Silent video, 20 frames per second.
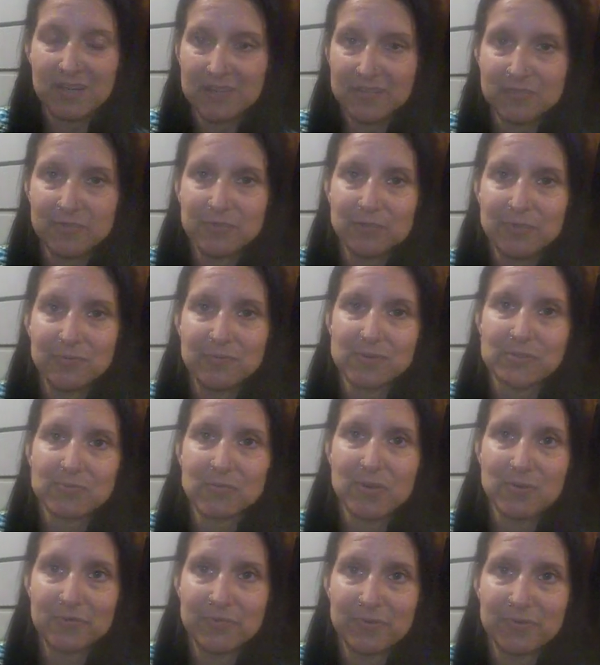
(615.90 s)
I don't know what's
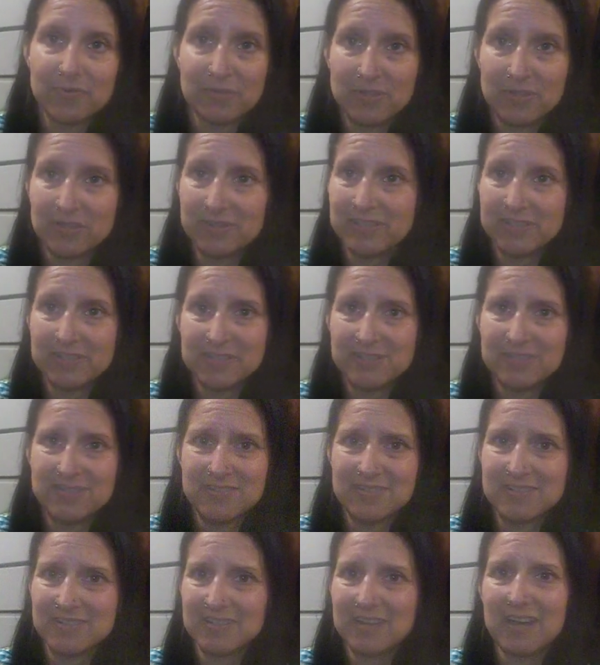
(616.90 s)
wrong with, well, it's
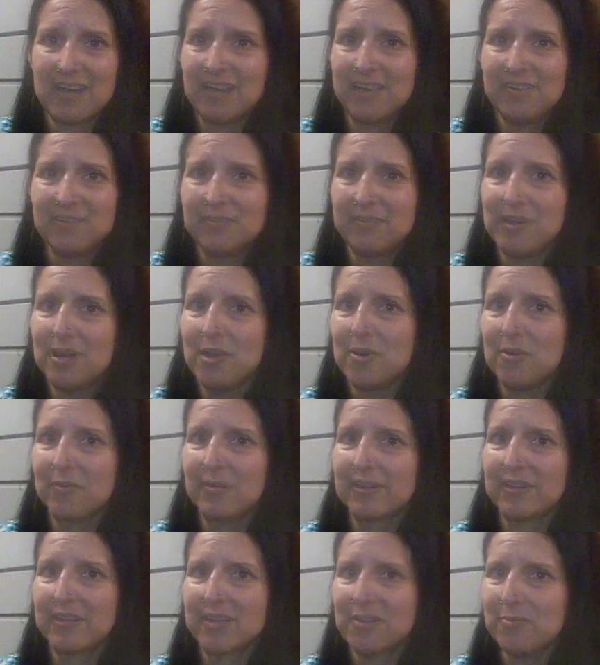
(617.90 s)
just, I don't know.
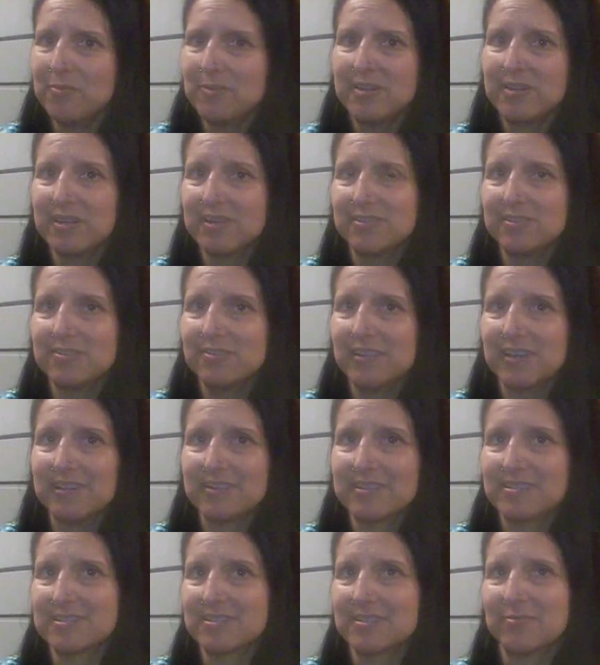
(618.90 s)
Like, I would not do
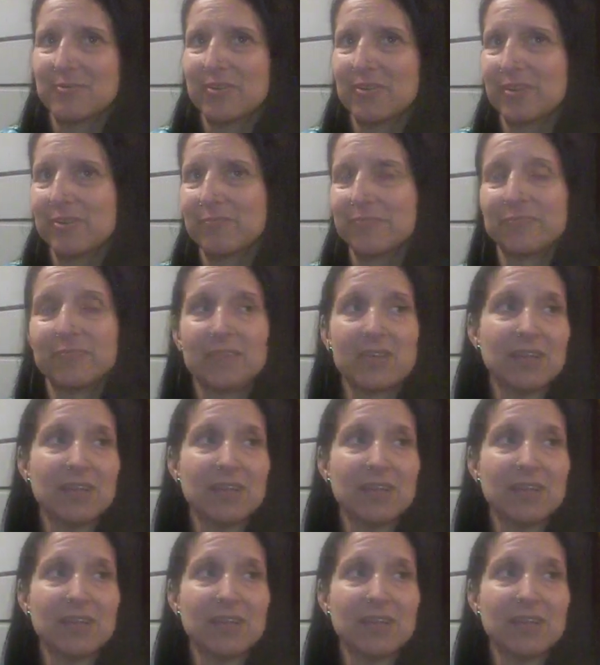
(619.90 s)
that to someone.